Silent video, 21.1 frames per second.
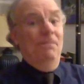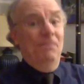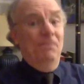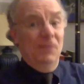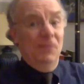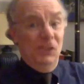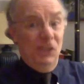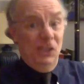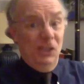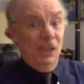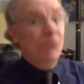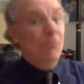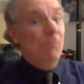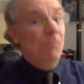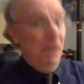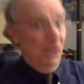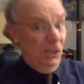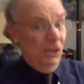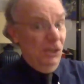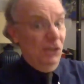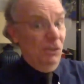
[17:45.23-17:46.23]
6
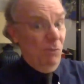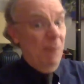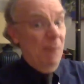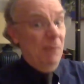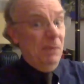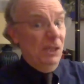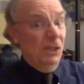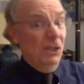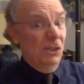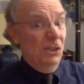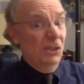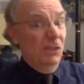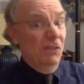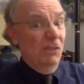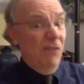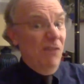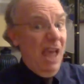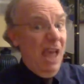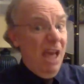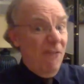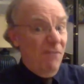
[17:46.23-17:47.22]
pitches, repetitions of
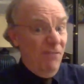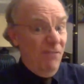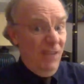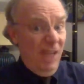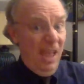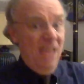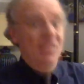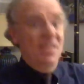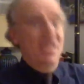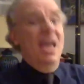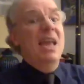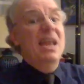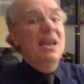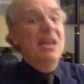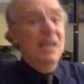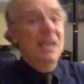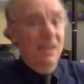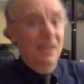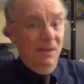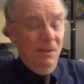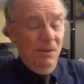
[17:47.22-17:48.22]
F, and then
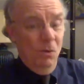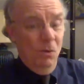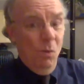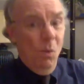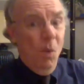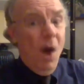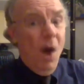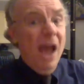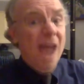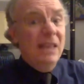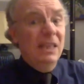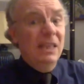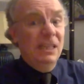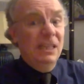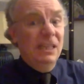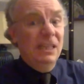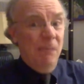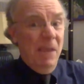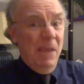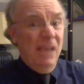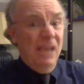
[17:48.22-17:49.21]
widely
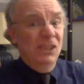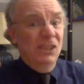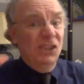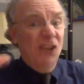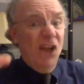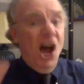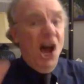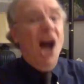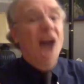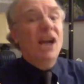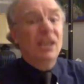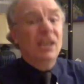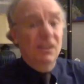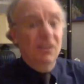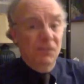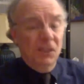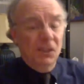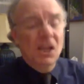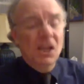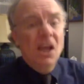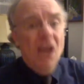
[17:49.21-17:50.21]
spaced
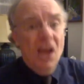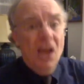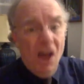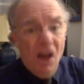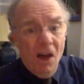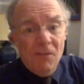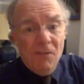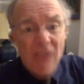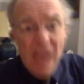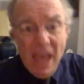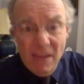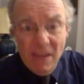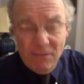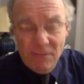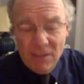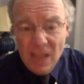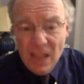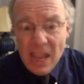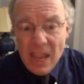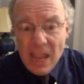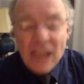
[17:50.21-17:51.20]
octaves of F.
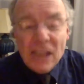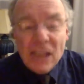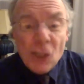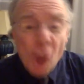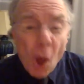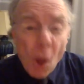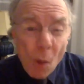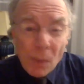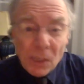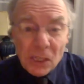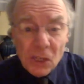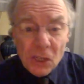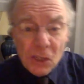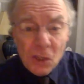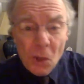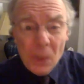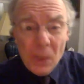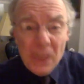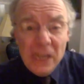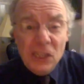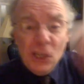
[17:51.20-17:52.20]
It's almost as
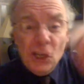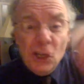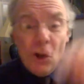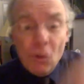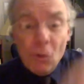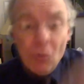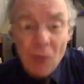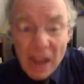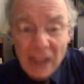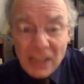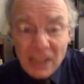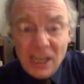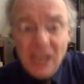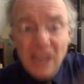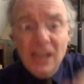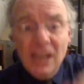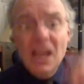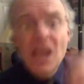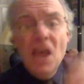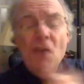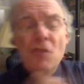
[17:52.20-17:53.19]
though he's
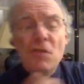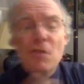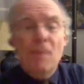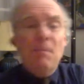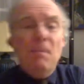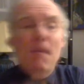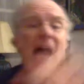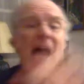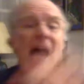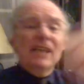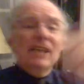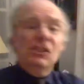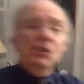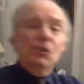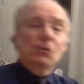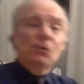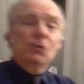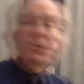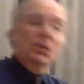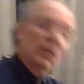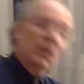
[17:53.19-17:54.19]
correcting the
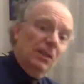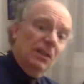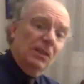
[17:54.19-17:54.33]
pastoral